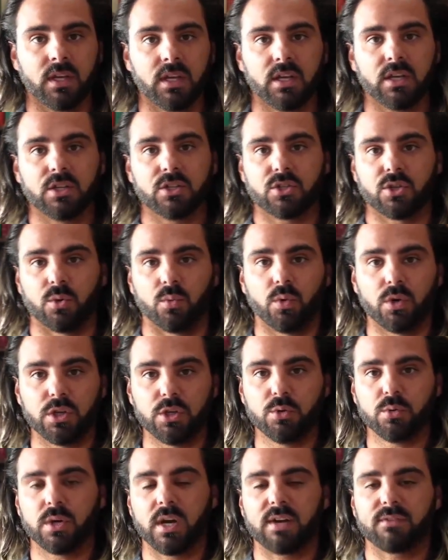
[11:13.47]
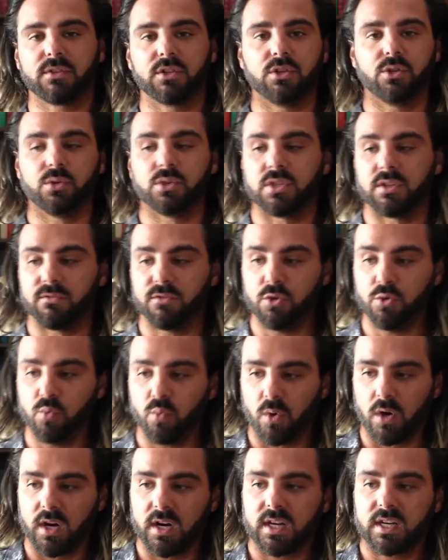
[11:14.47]
So what you have to do is, if you
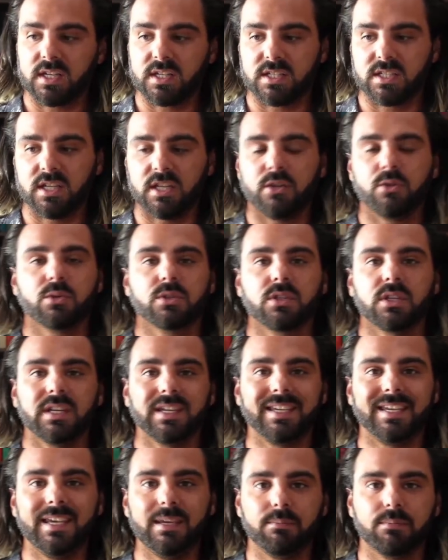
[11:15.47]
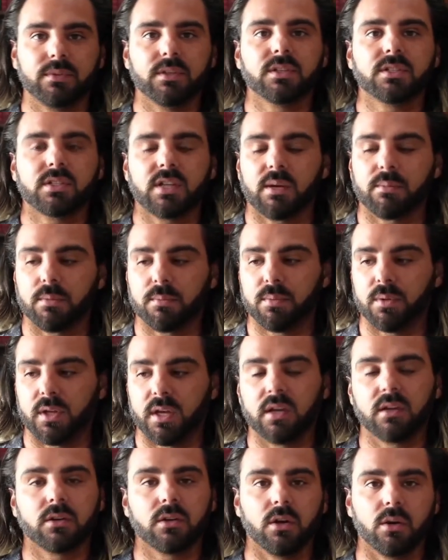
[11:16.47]
want to continuously keep this type of
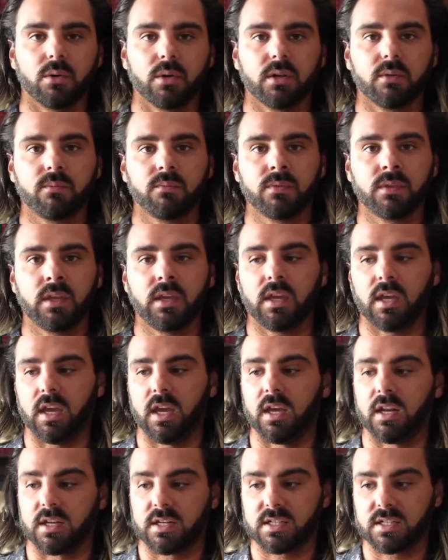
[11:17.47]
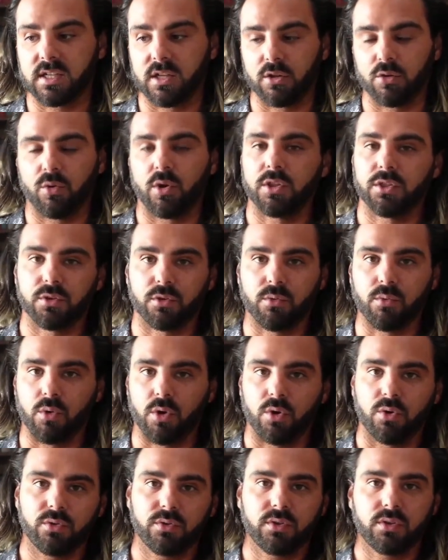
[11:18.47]
plan going and accelerate the
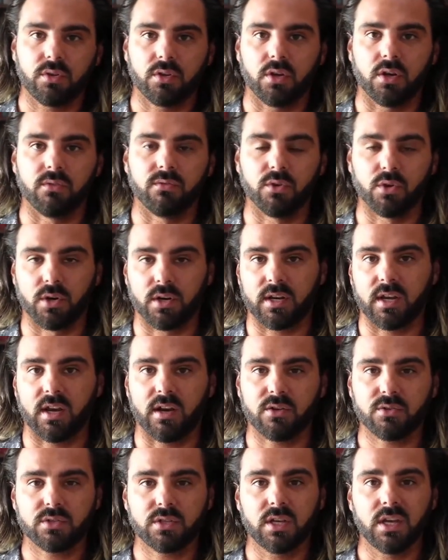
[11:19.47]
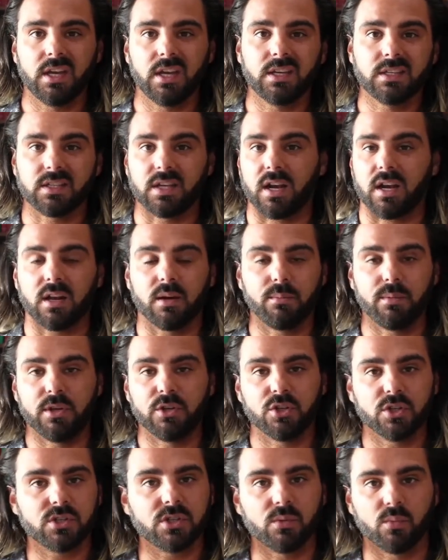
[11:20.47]
growth of your accounts, it's not going to be
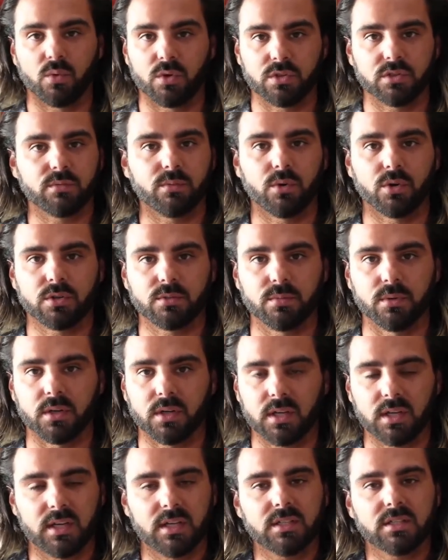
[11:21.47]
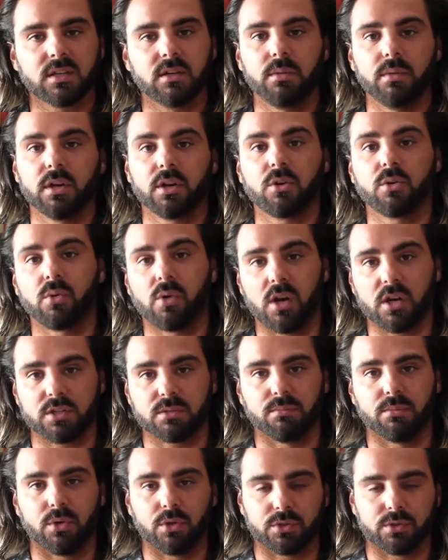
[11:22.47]
just in one sports book. It's going to be across
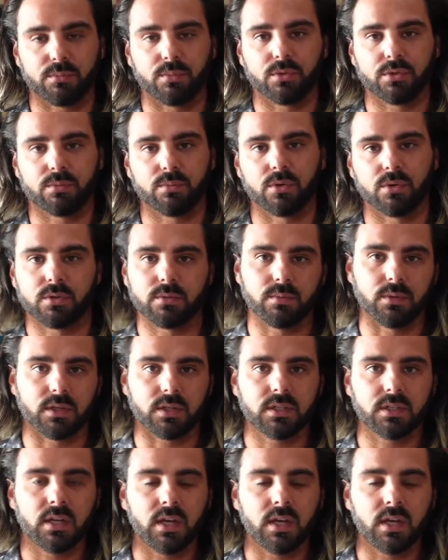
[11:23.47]
multiple sports books.